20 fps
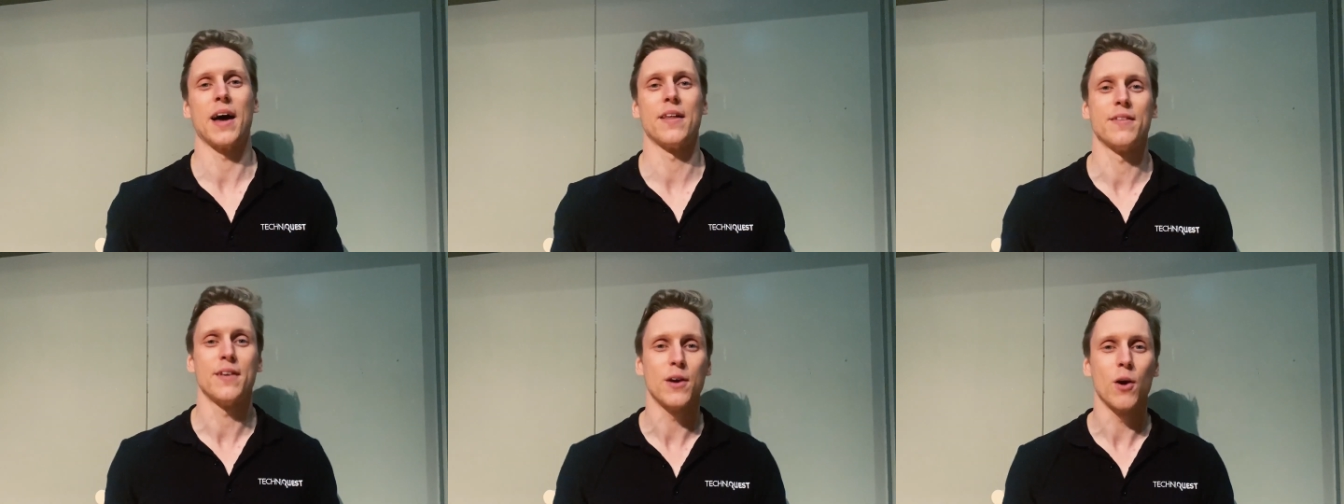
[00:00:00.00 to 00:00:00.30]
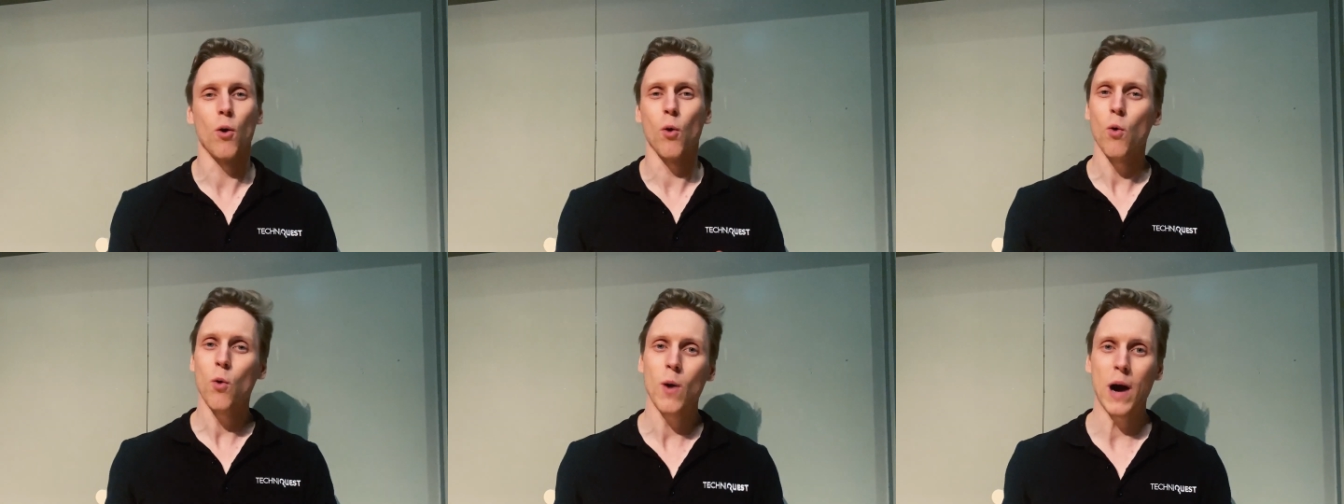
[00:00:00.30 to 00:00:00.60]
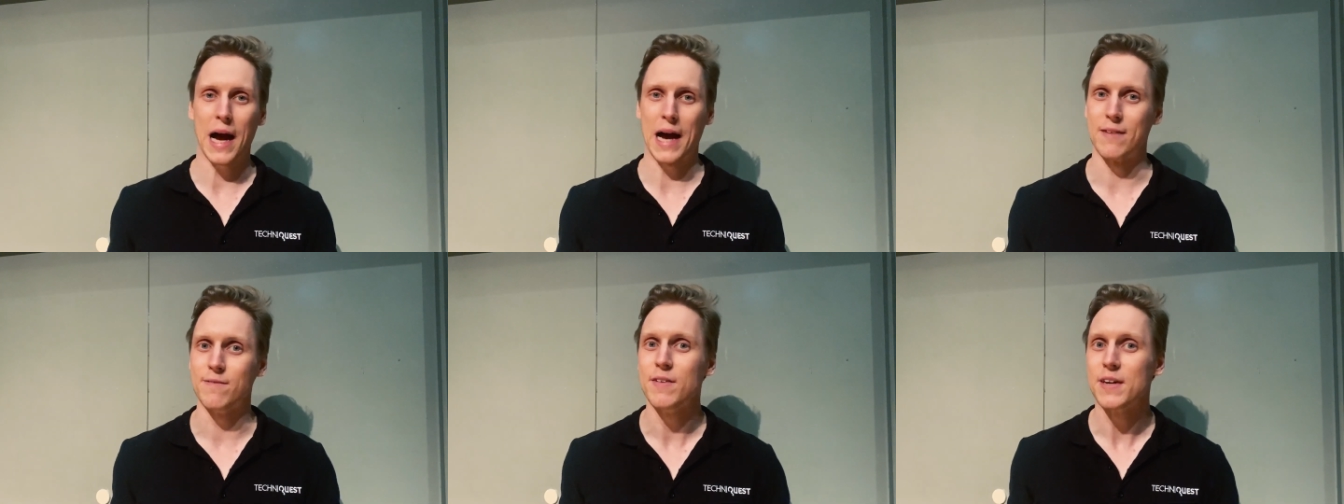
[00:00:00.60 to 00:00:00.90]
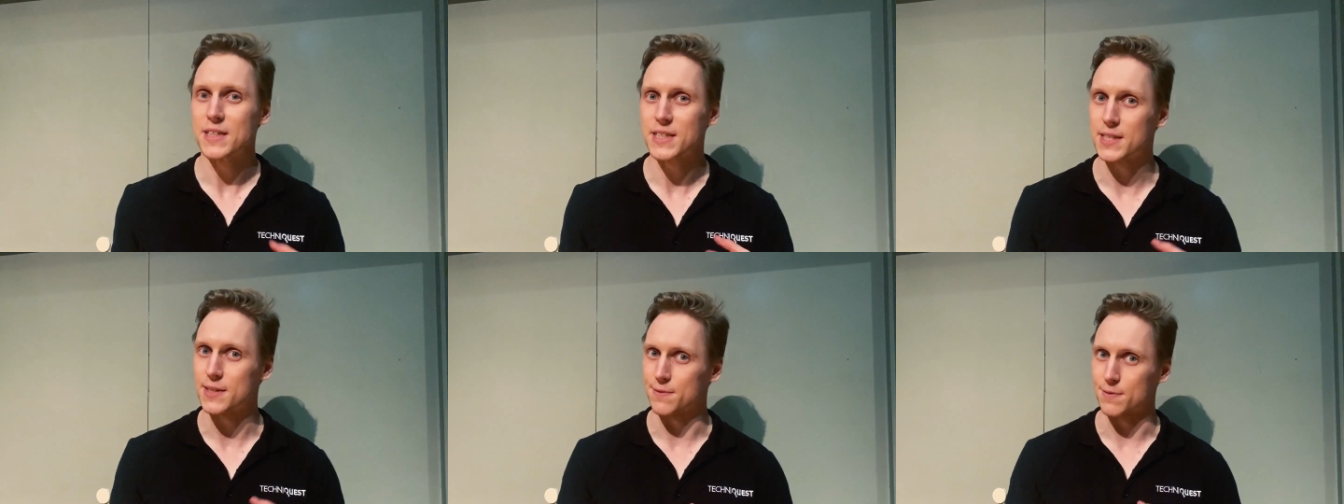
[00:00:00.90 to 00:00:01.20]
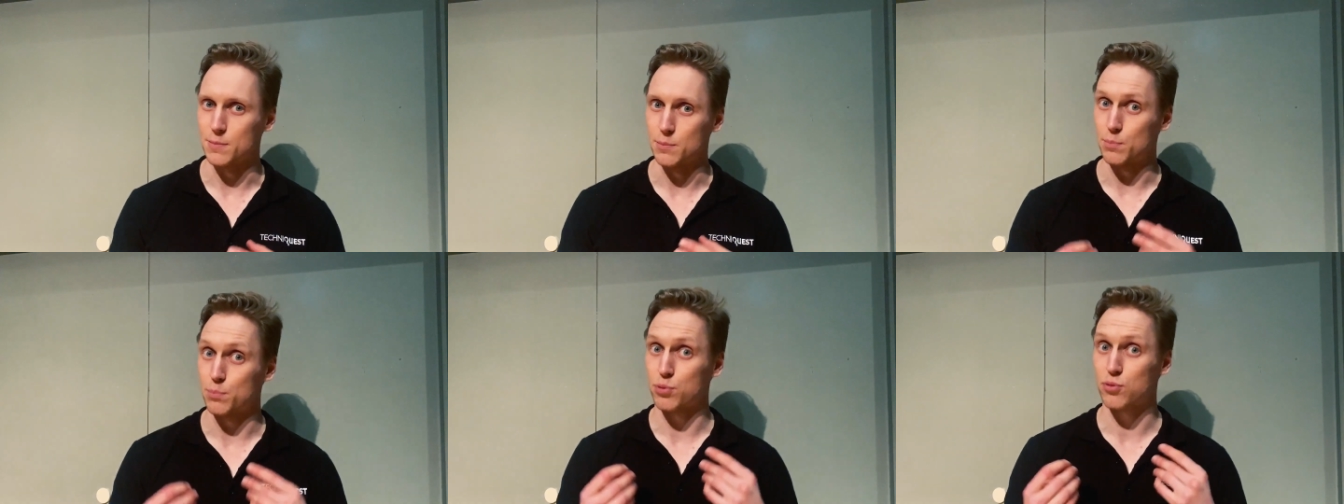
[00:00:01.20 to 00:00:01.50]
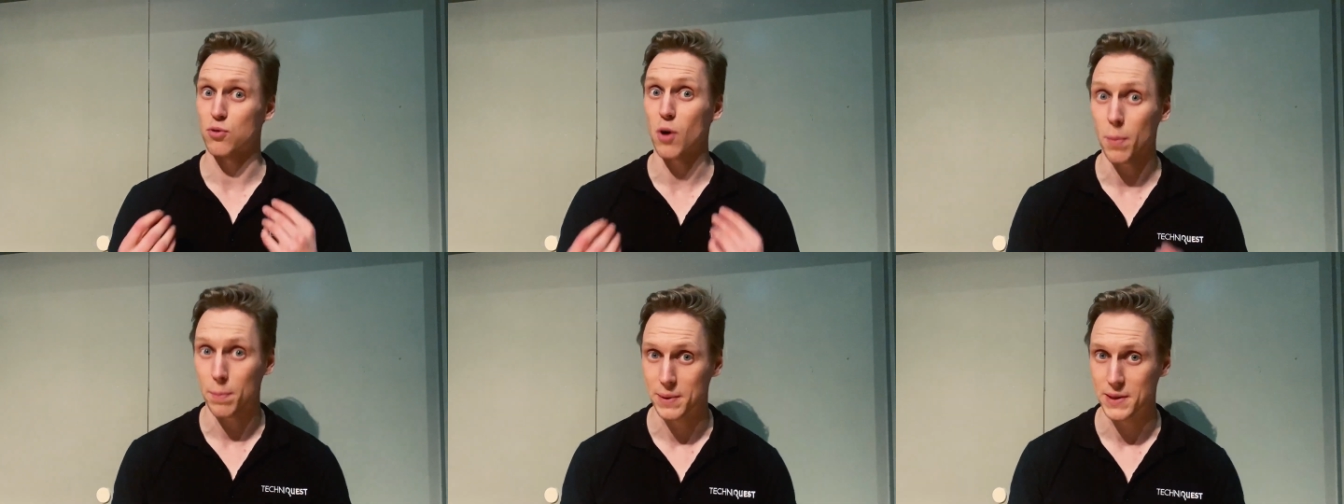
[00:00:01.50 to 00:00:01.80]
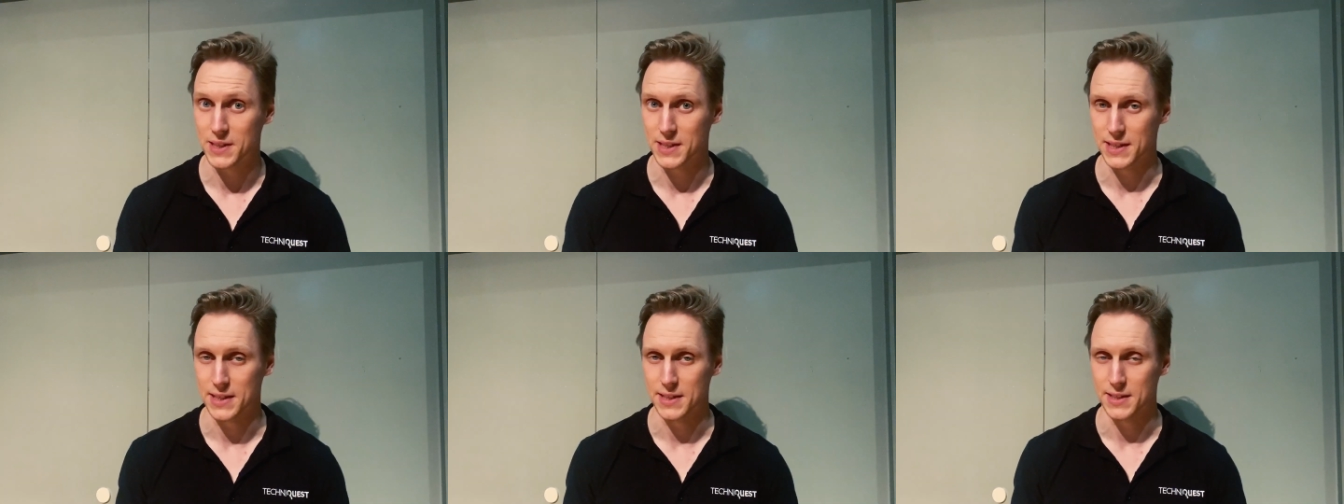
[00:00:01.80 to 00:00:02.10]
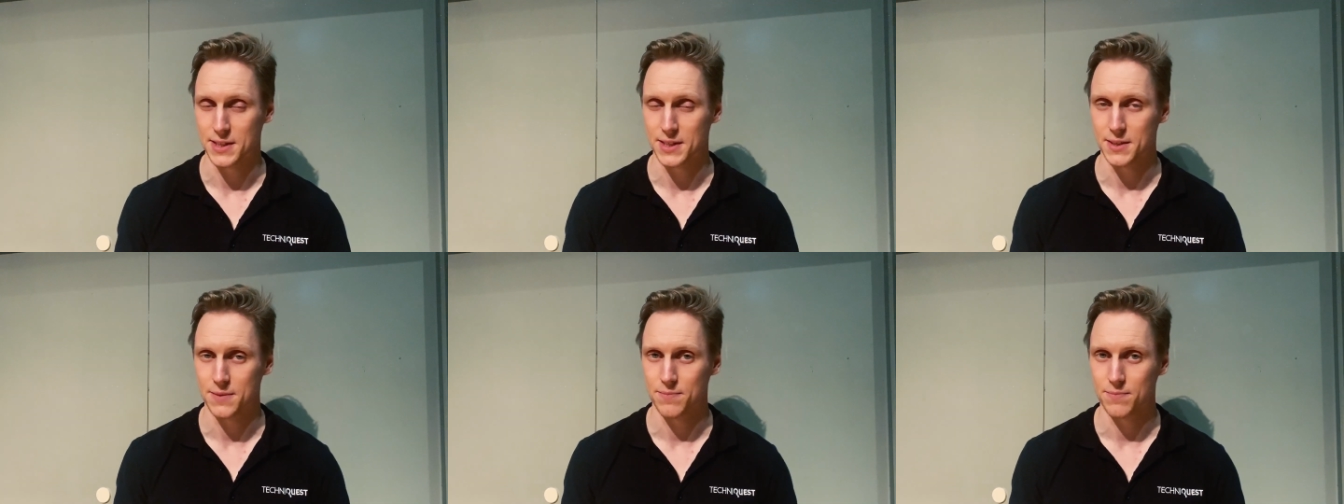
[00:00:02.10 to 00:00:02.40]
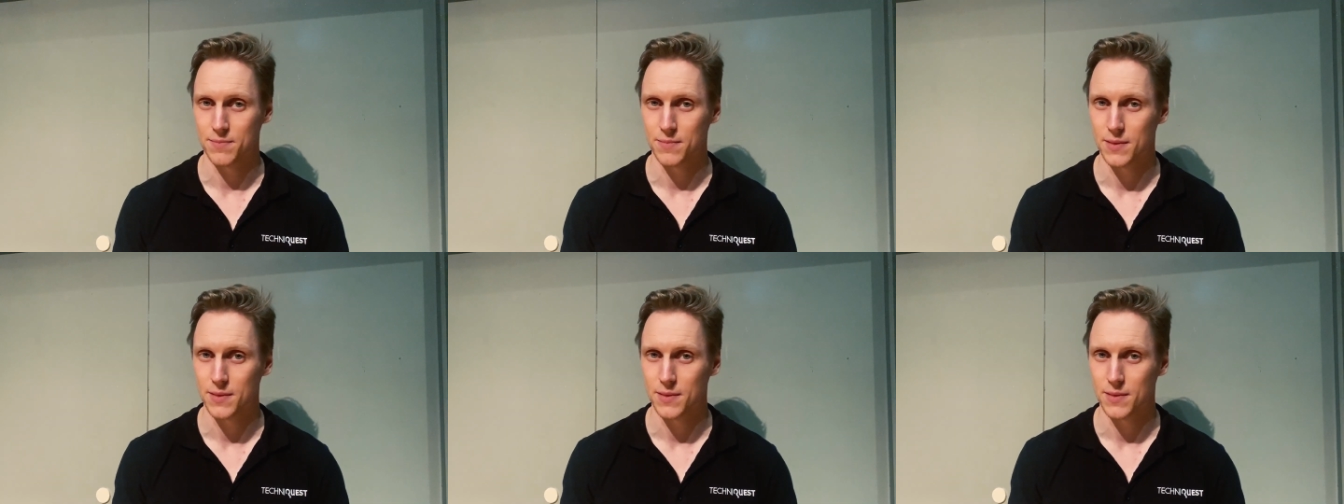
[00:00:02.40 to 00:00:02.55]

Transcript: and they all have different properties.